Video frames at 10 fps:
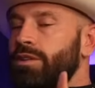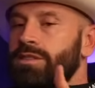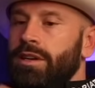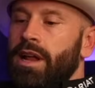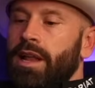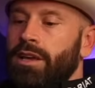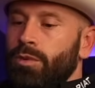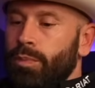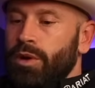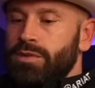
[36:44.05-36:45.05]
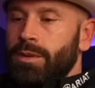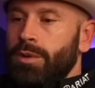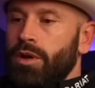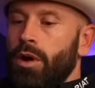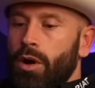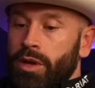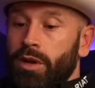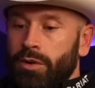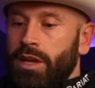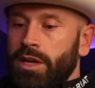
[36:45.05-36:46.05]
It's like not like you build something, you go, oh,
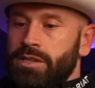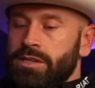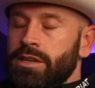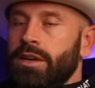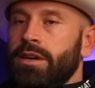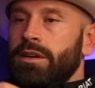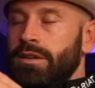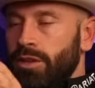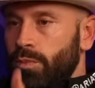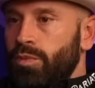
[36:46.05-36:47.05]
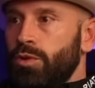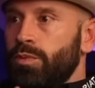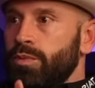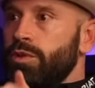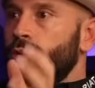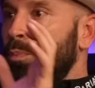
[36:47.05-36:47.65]
here it is. You